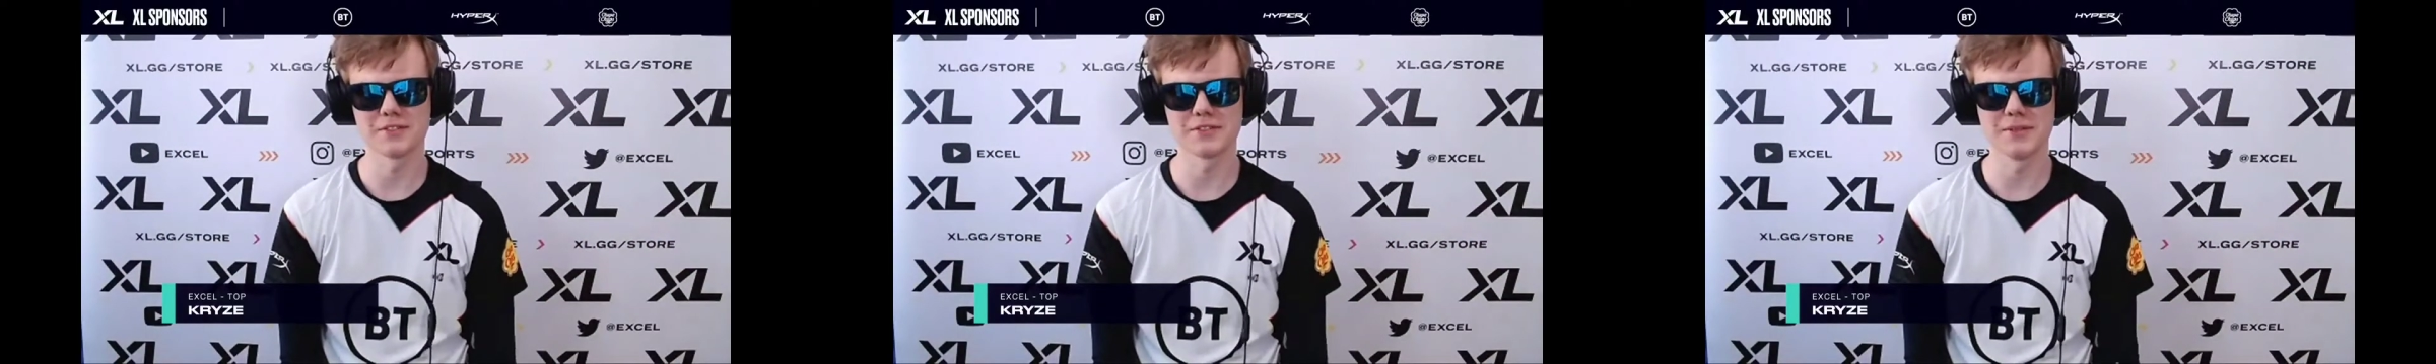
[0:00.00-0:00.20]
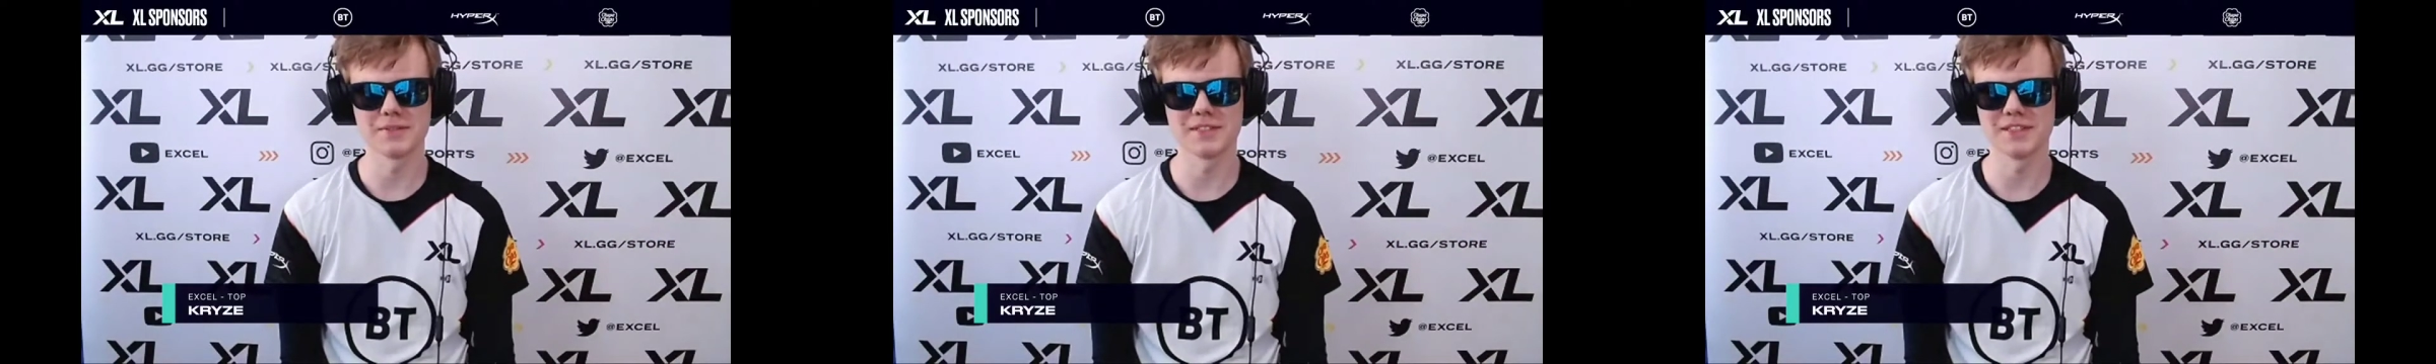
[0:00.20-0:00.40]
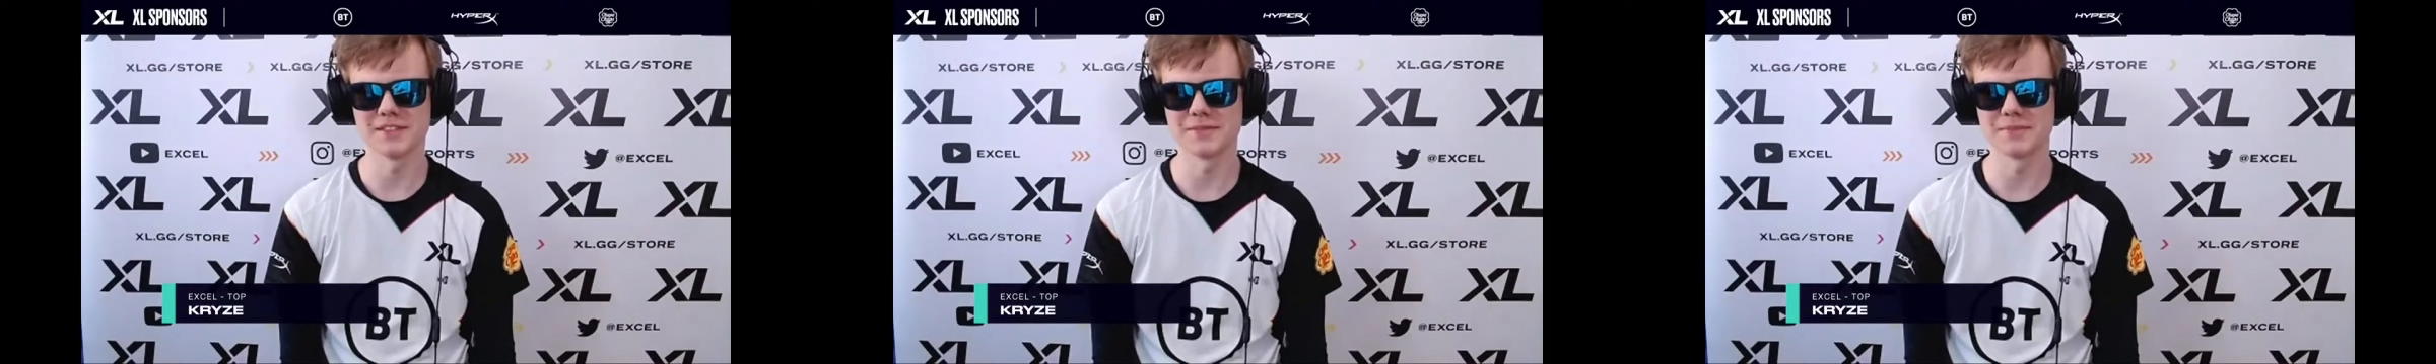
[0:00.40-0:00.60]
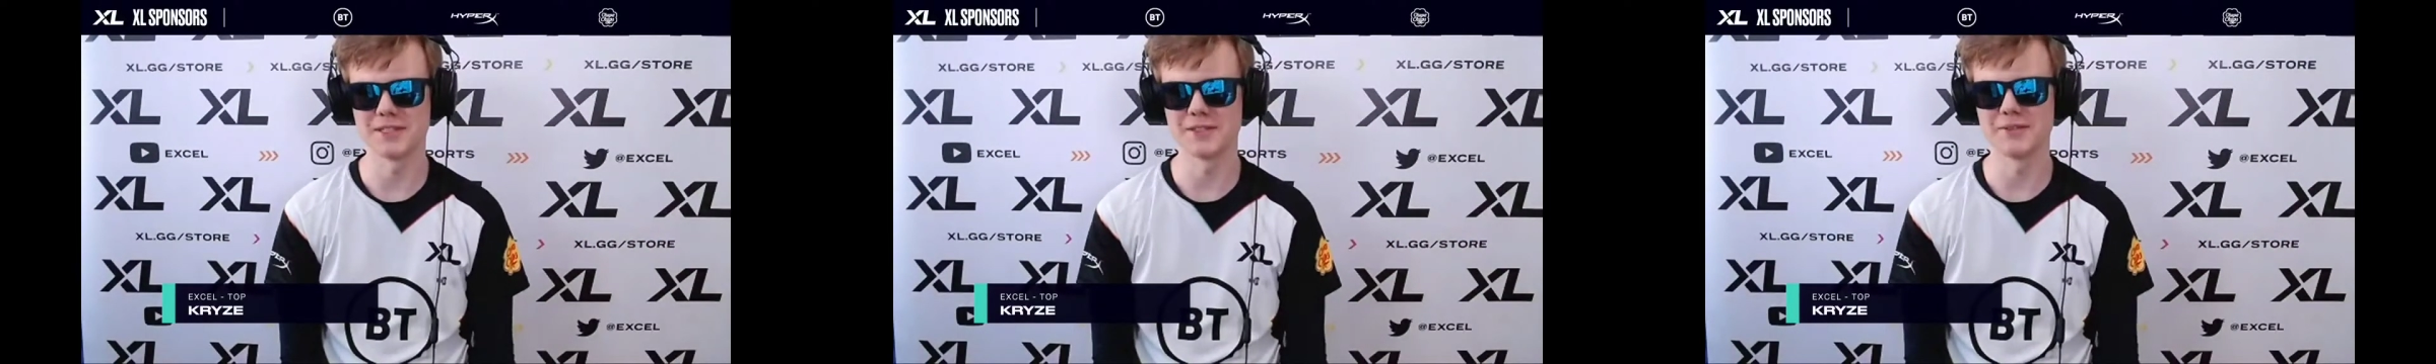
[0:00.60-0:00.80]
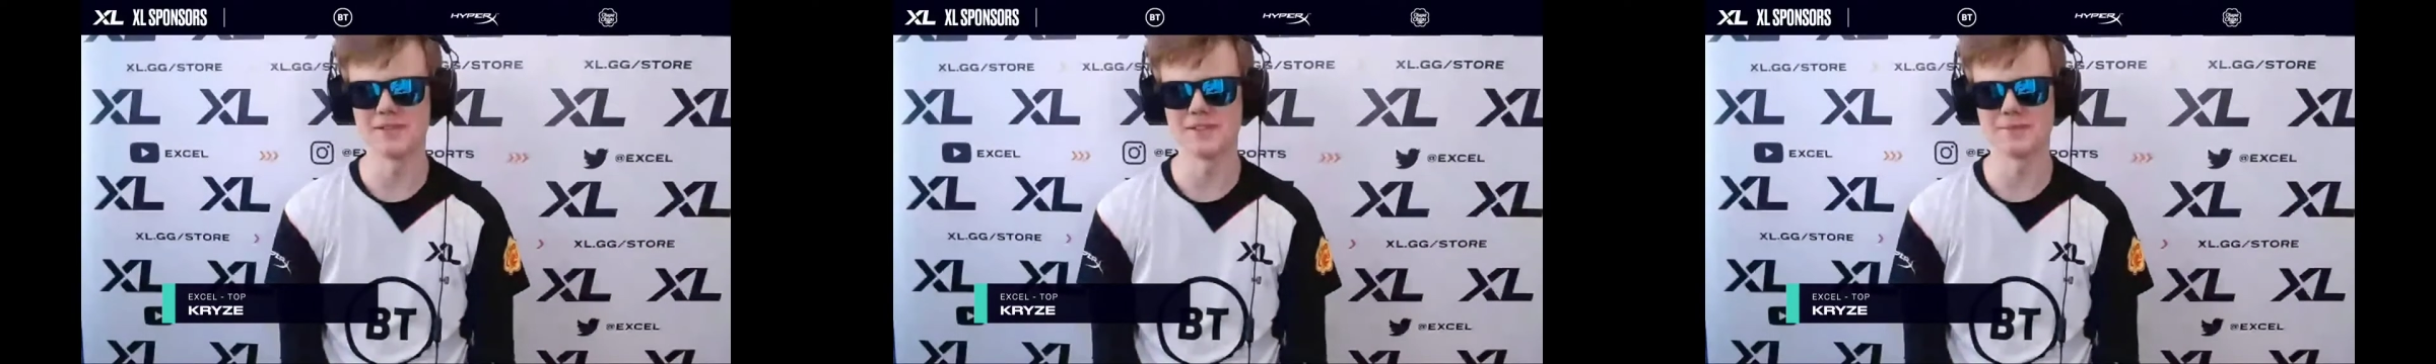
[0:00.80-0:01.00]
scrims hasn't
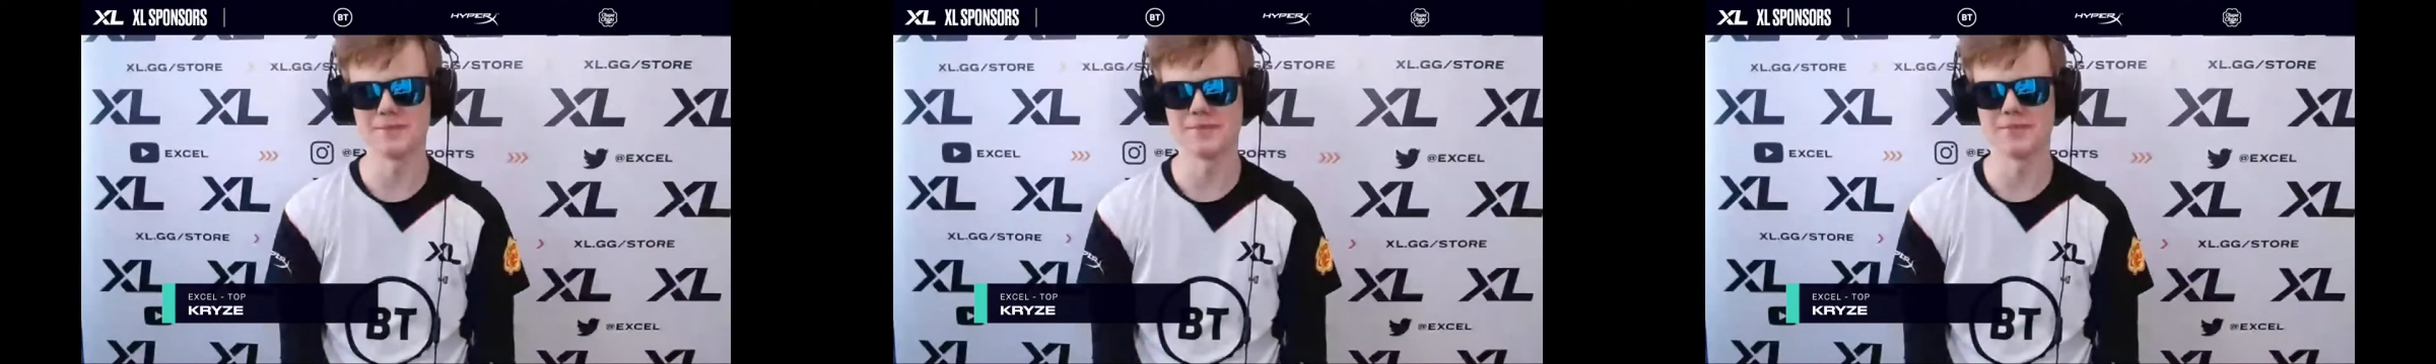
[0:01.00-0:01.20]
been going